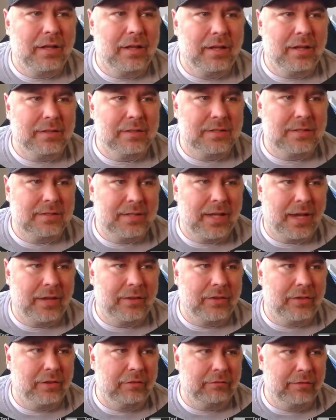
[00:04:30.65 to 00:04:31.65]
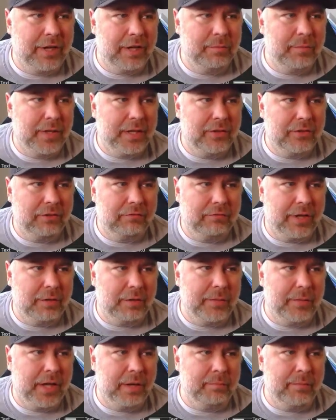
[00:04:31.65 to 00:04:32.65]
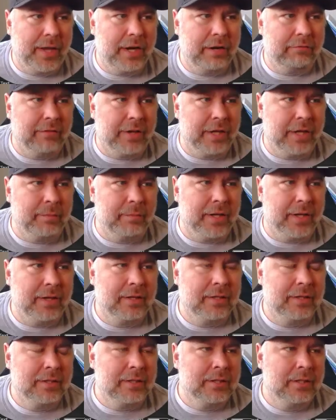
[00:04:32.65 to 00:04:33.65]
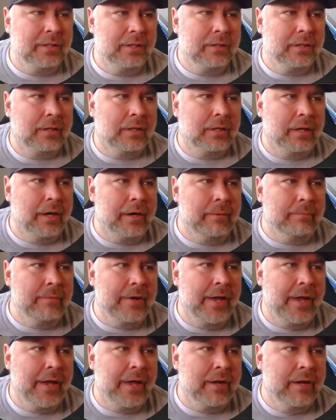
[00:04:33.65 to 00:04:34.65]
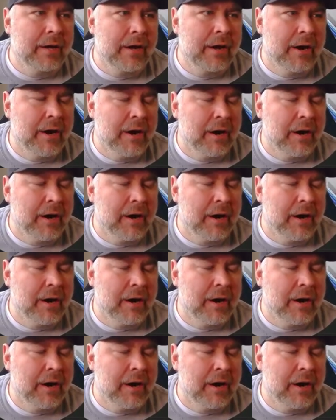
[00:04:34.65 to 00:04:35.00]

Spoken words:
It's saying that the README is a README. It made a README. It